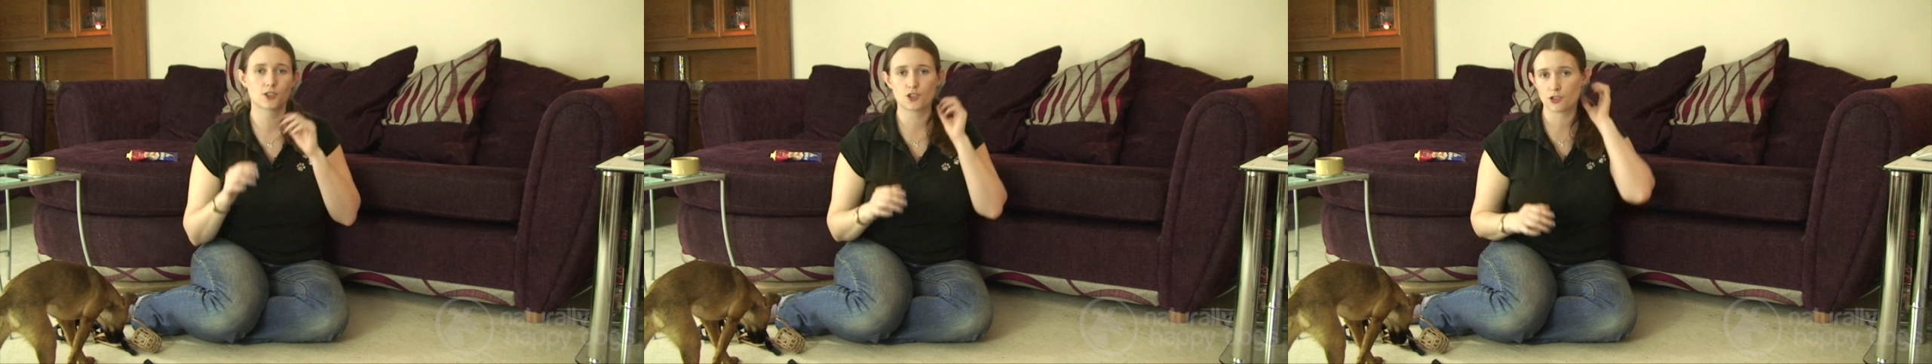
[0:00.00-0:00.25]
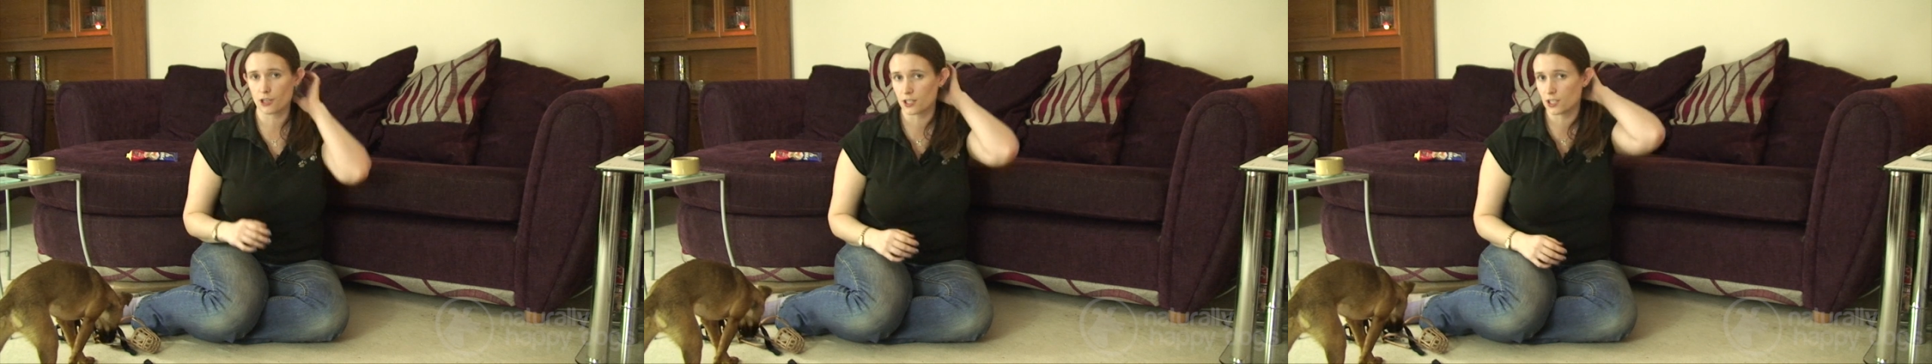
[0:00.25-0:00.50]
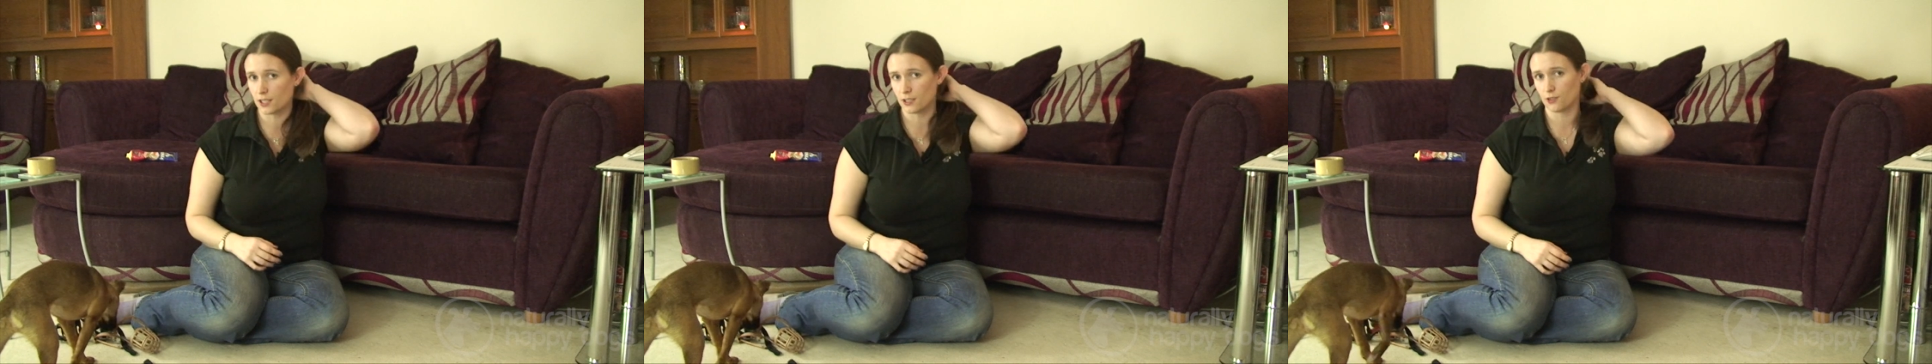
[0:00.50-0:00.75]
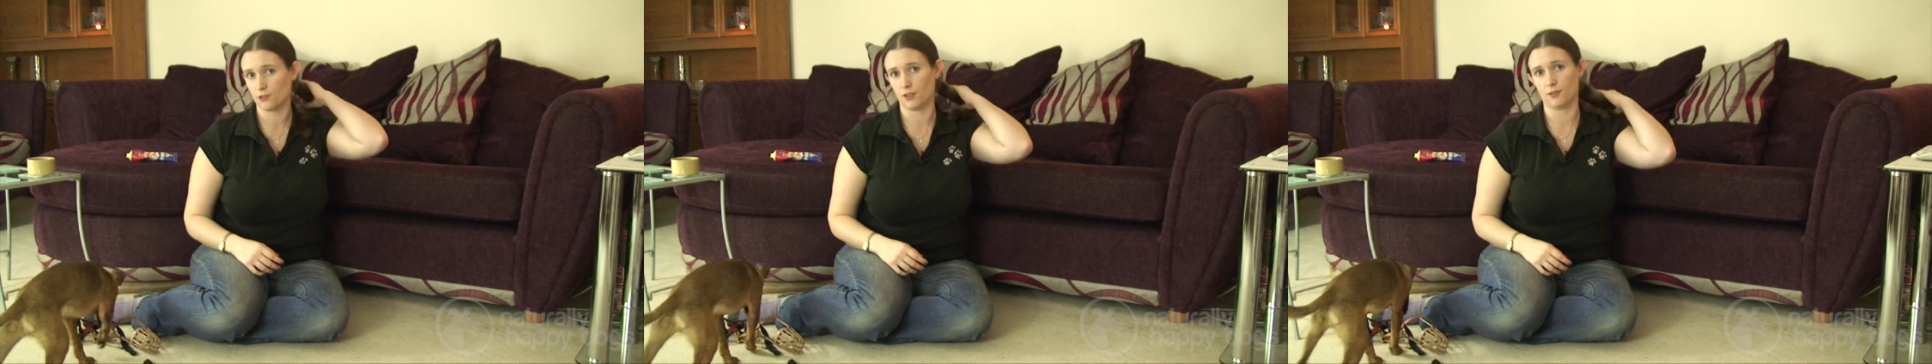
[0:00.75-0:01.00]
to scratch it
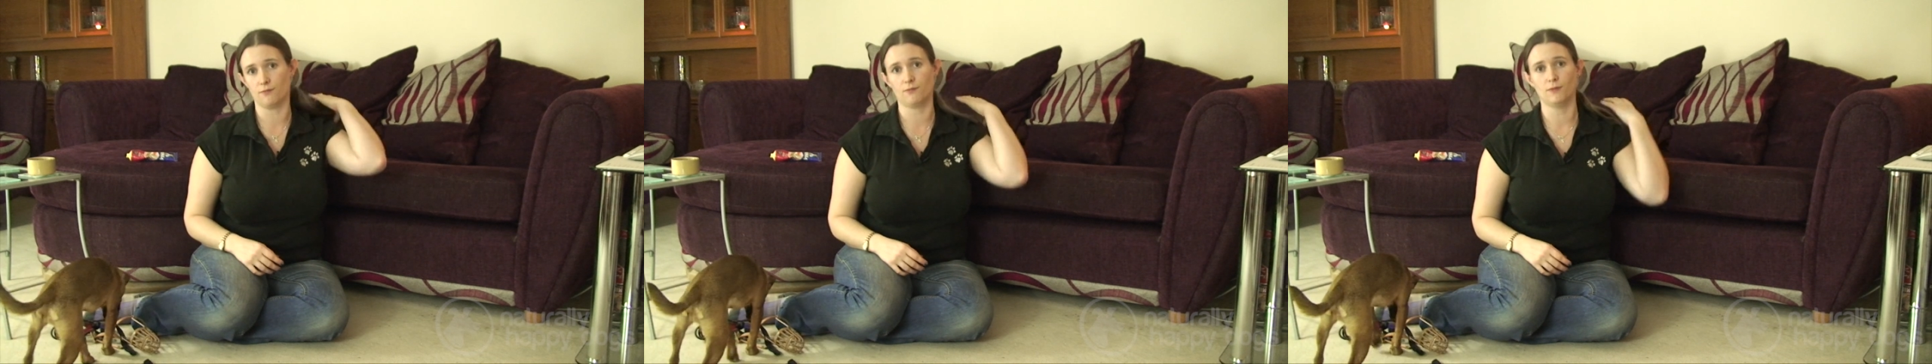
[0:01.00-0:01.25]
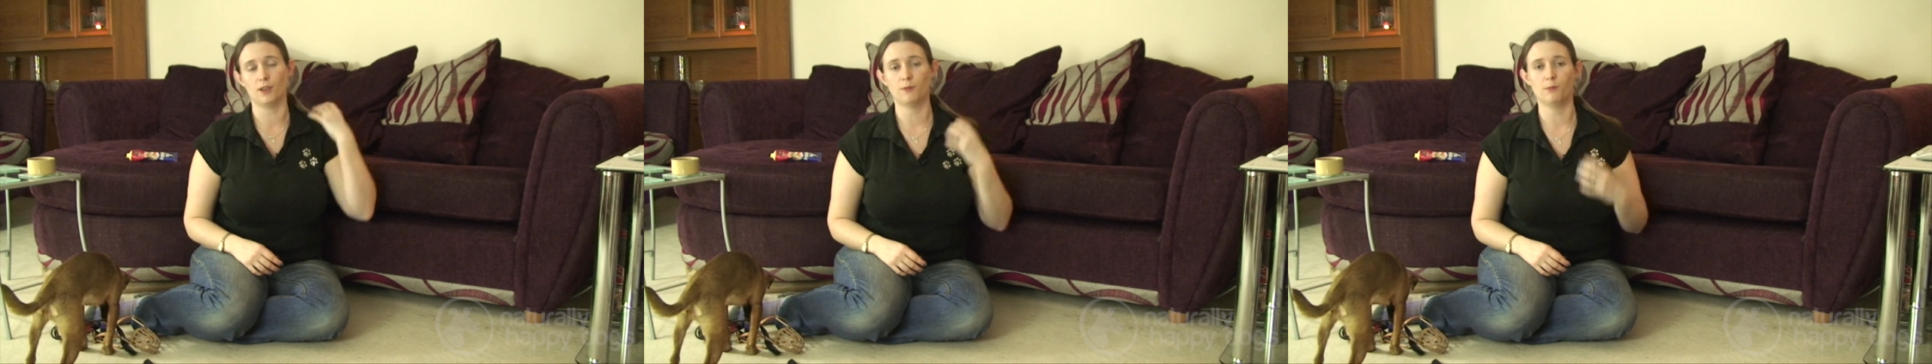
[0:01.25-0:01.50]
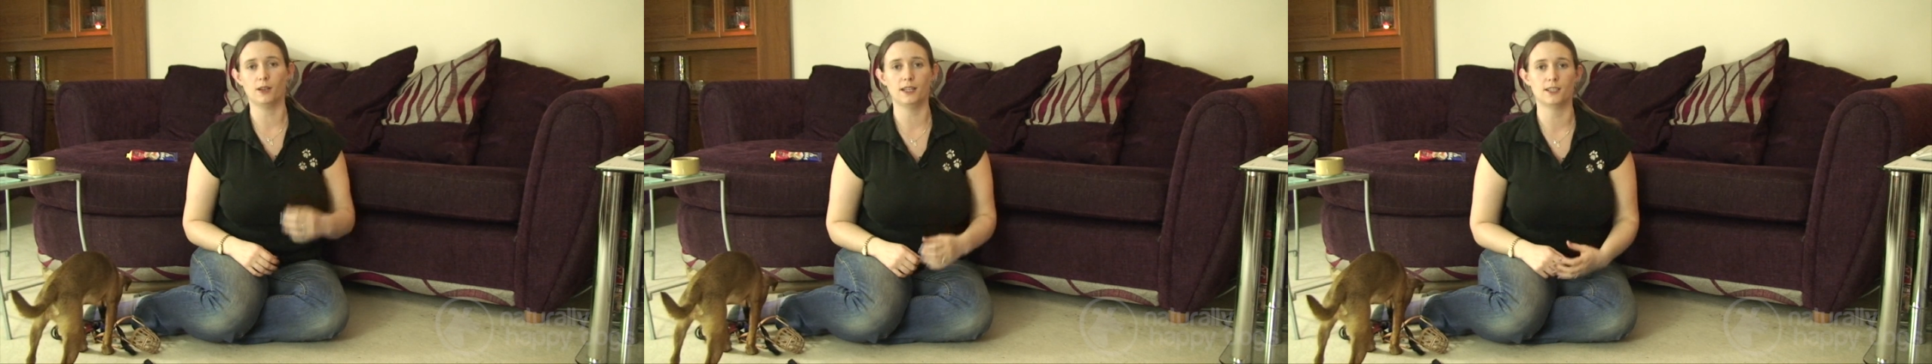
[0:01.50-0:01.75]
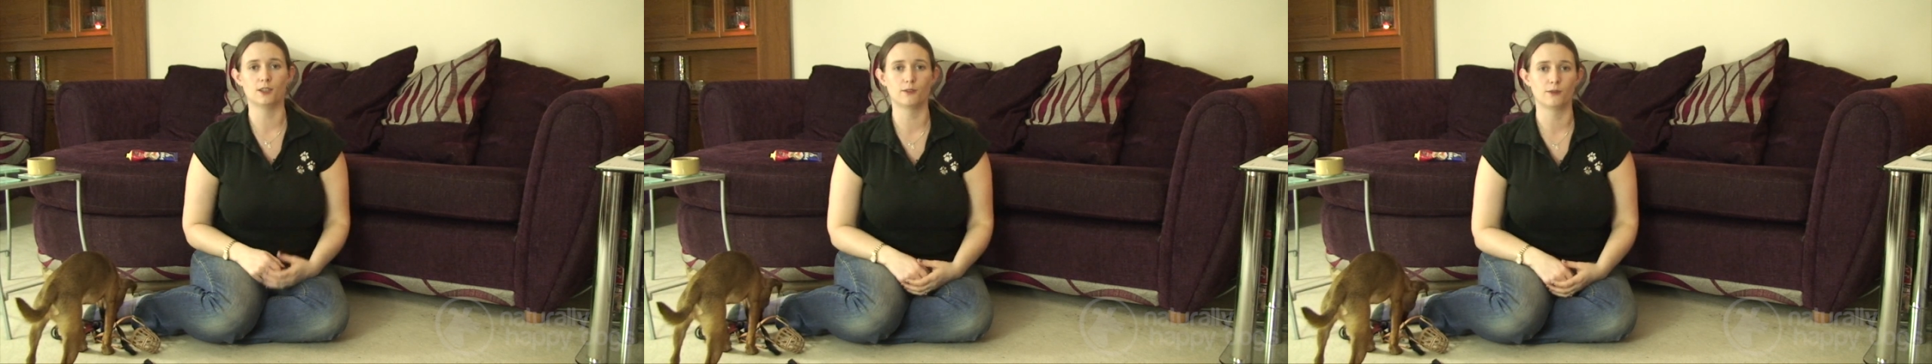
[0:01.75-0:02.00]
and pull
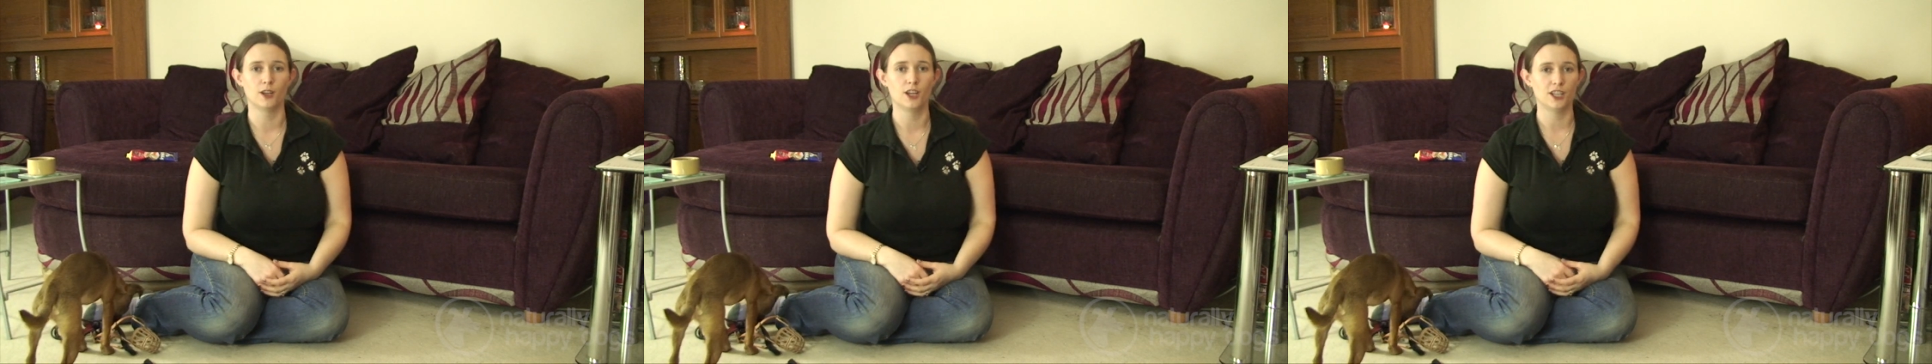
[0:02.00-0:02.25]
it off,